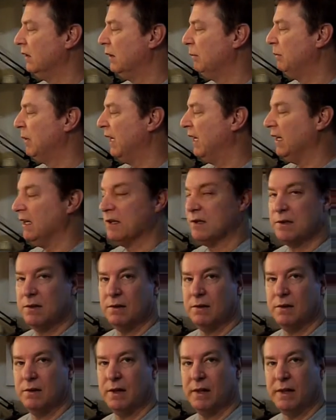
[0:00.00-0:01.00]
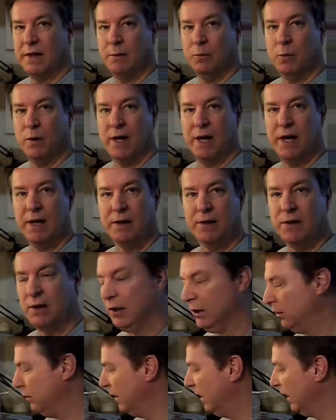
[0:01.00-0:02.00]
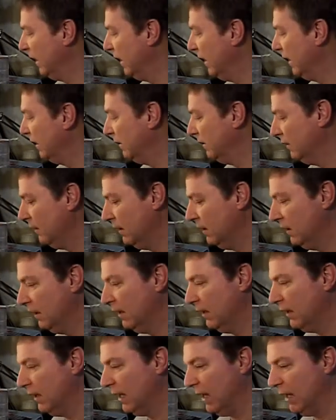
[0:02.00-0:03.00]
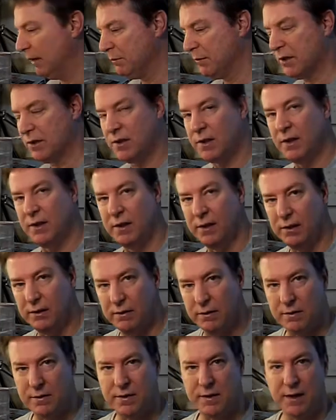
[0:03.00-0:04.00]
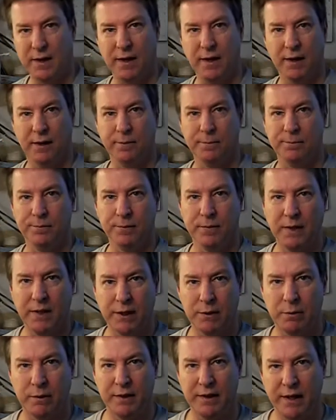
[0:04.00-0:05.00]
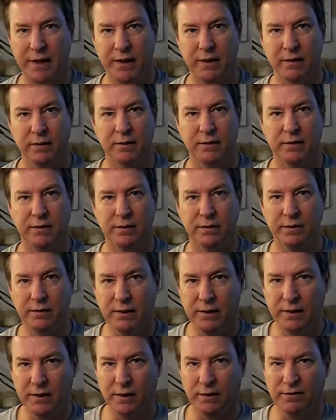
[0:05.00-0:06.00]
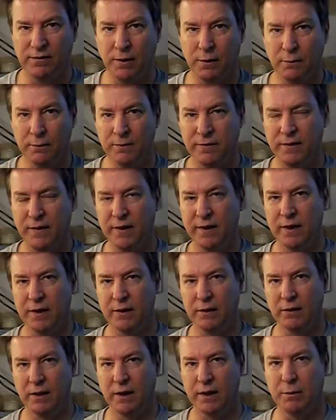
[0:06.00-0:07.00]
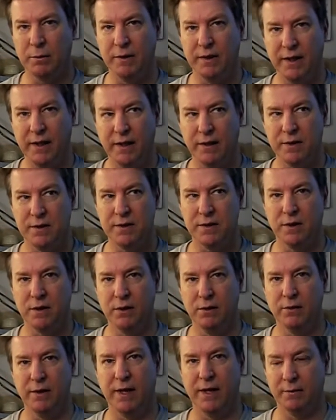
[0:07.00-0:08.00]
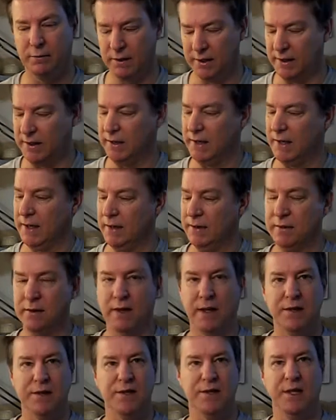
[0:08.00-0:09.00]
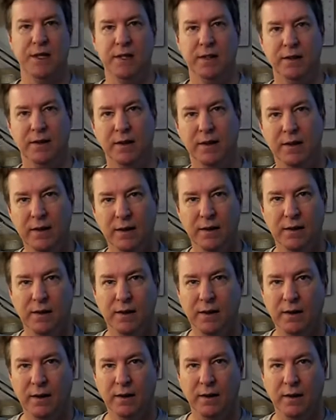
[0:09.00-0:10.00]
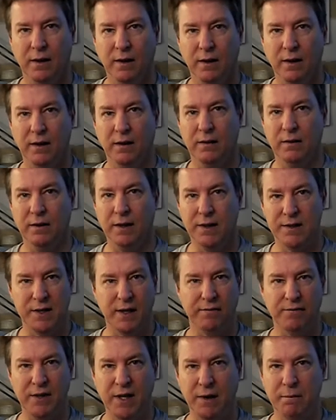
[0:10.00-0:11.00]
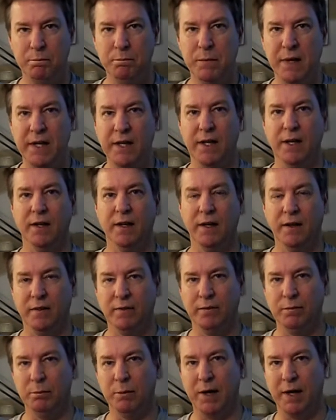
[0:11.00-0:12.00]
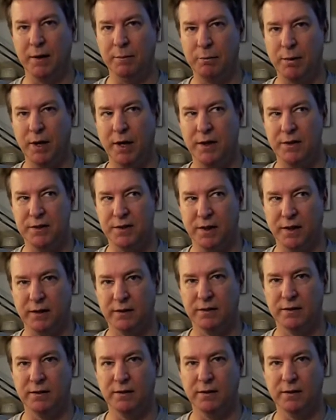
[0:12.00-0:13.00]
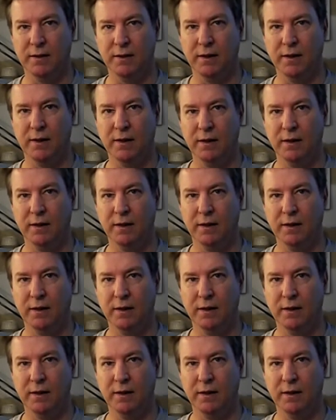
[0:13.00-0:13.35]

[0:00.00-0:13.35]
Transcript: the base. And then when I glue it in, I'm just going to use liquid nails, the foam-friendly liquid nails, and glue that right down that seam. As I've done many of my projects,